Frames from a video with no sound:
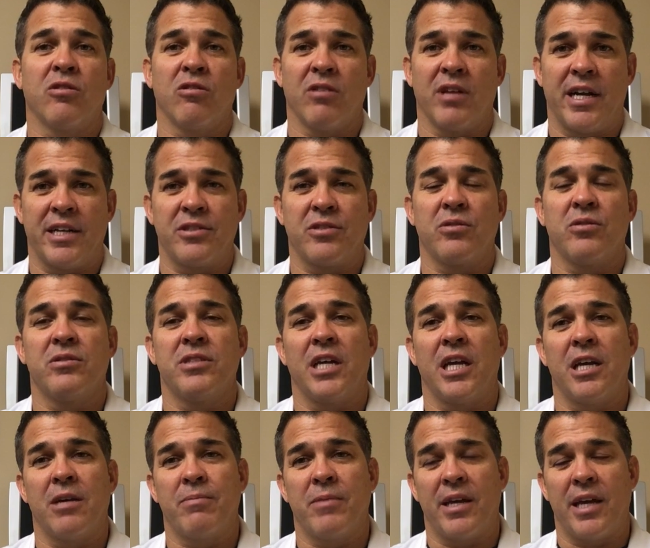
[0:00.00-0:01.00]
neurological
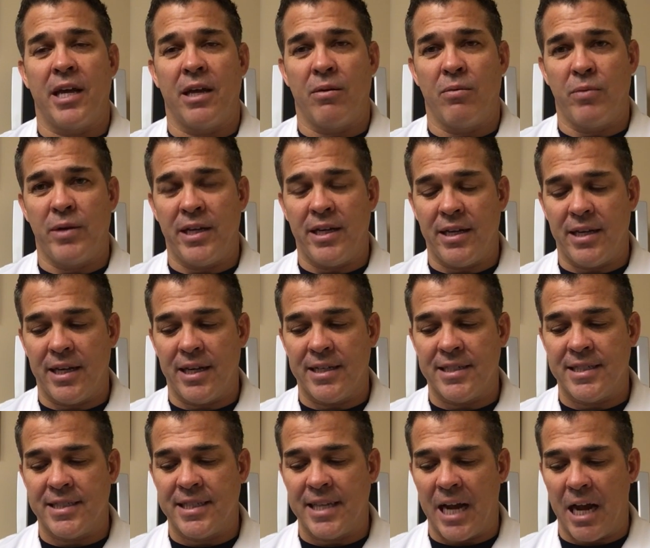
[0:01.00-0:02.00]
exam and we
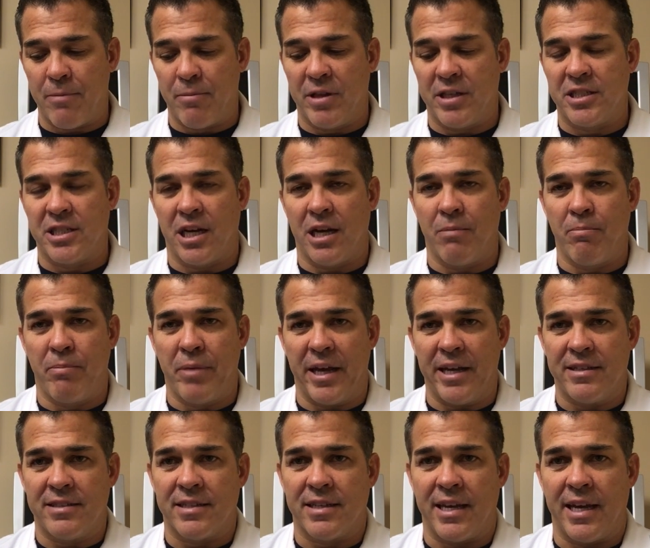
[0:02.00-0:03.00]
establish a
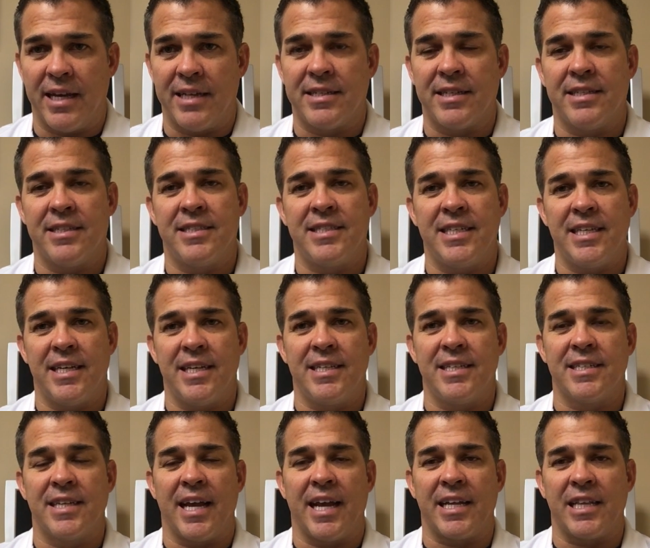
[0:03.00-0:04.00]
base case and see
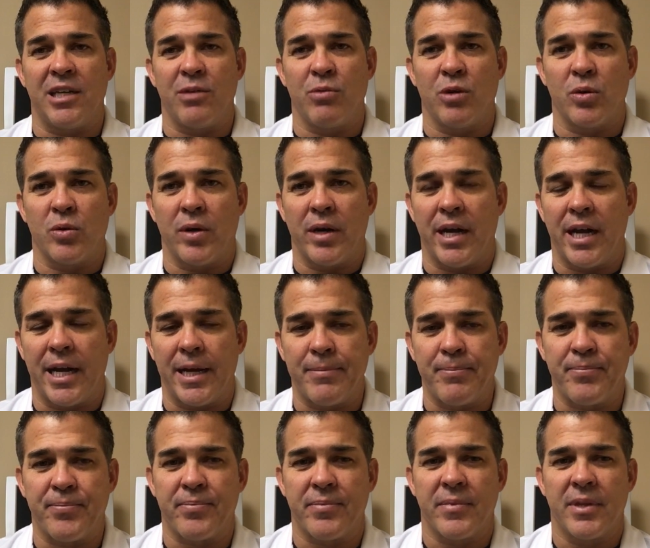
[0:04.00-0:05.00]
exactly where we're at.
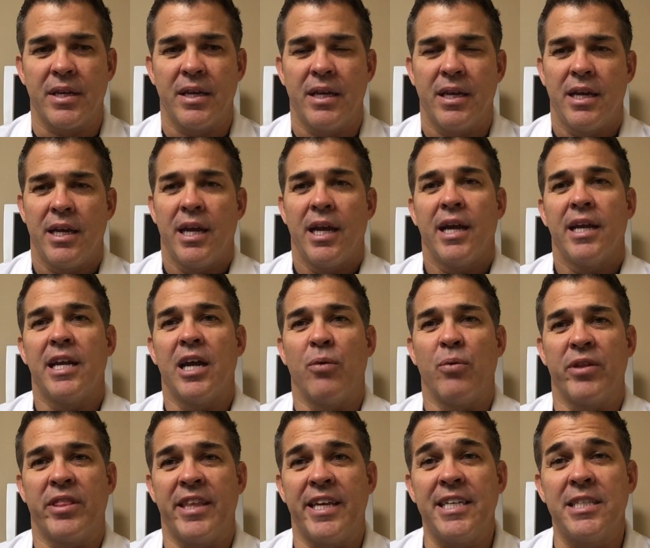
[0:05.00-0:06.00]
Now
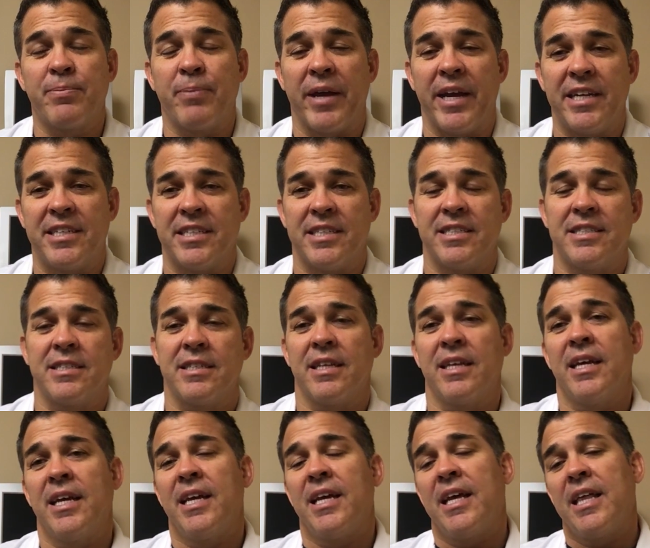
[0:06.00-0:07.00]
with these patients,
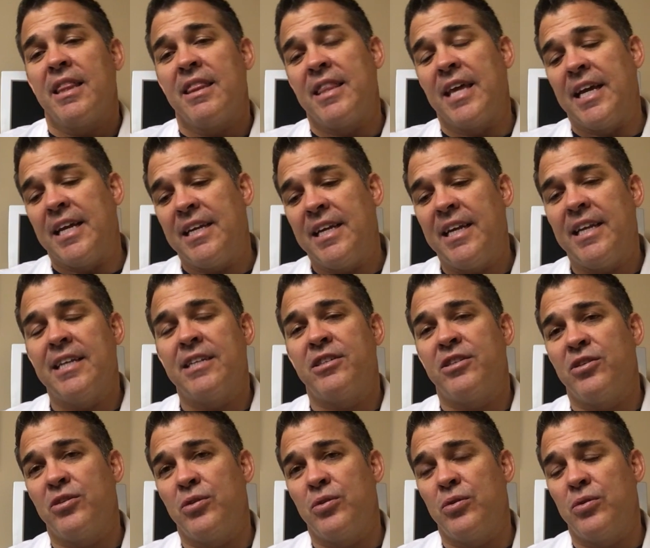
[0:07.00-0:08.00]
they needed
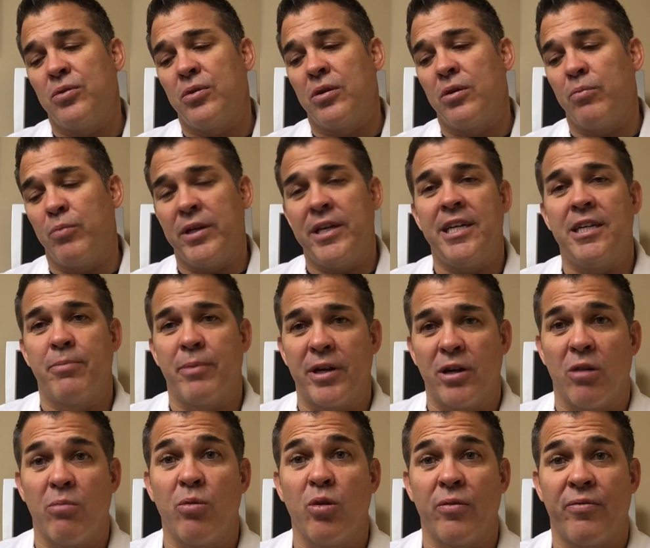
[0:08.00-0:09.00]
to, we need to bring
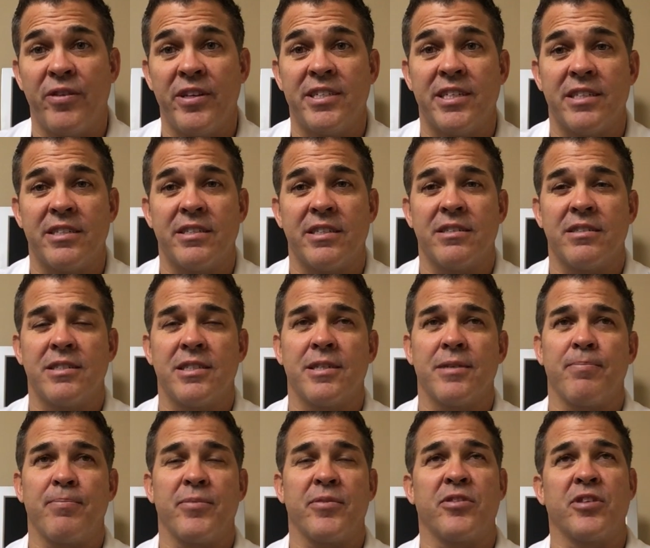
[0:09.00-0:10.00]
on more physicians.
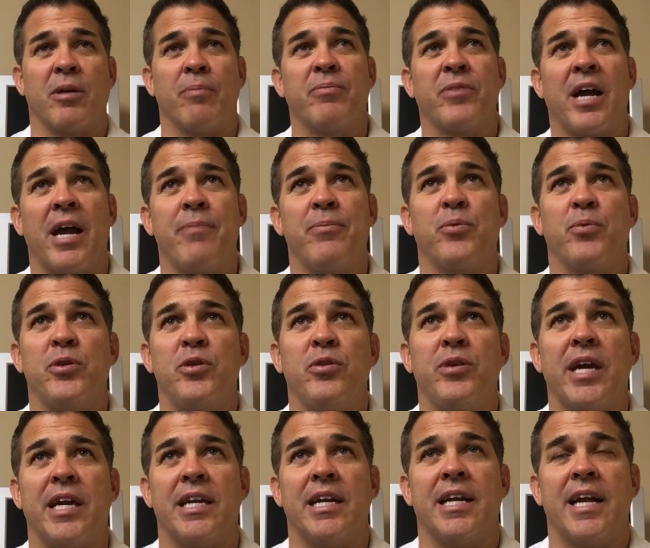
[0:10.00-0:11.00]
Sometimes when you
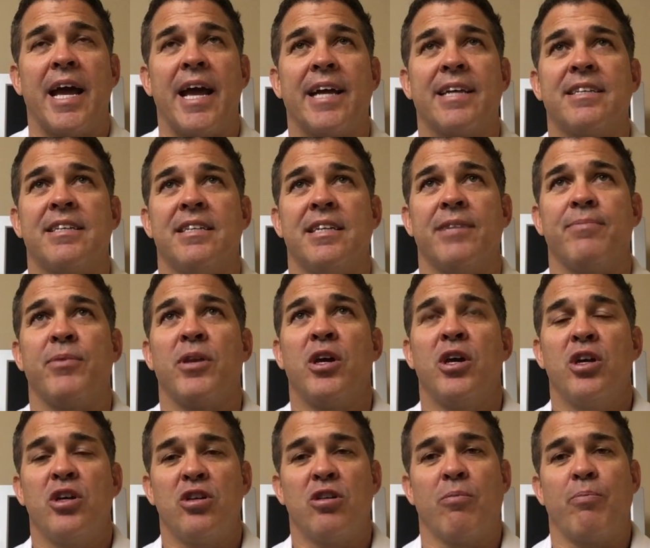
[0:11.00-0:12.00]
get in an accident,
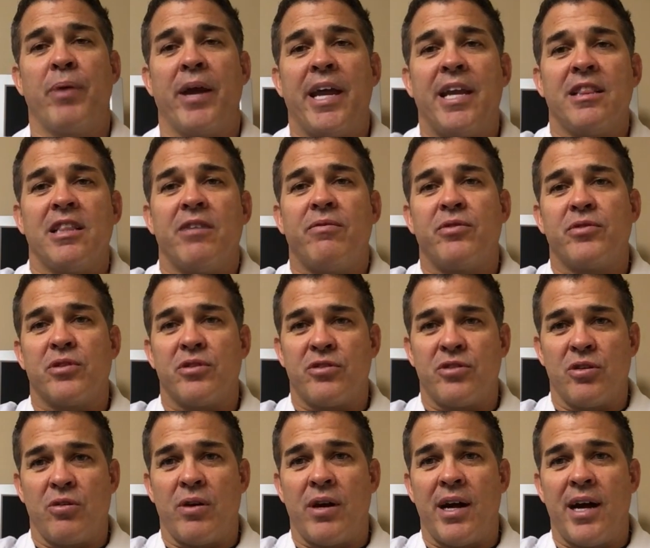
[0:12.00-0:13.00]
your pain levels are
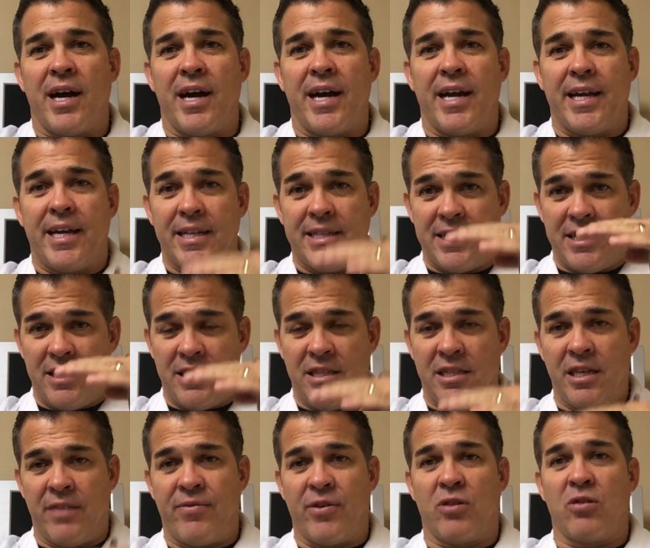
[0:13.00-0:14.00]
so high, it's
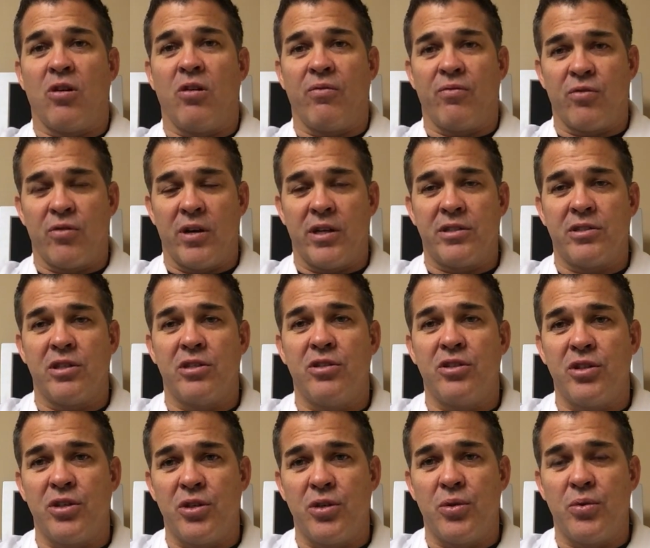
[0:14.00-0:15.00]
difficult for us to
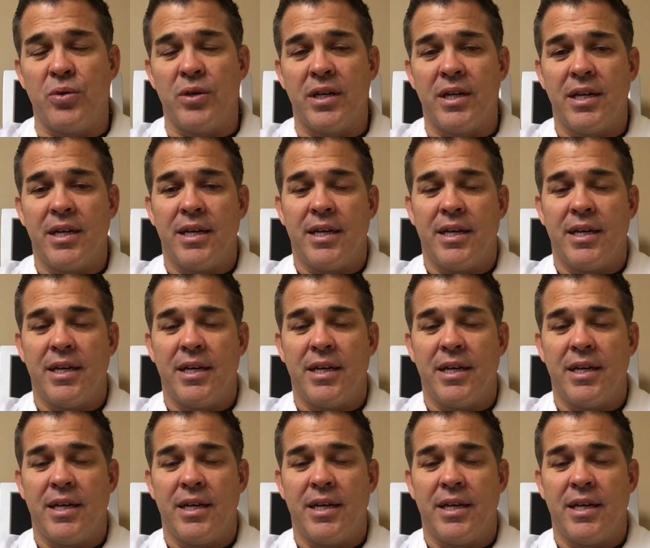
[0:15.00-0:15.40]
do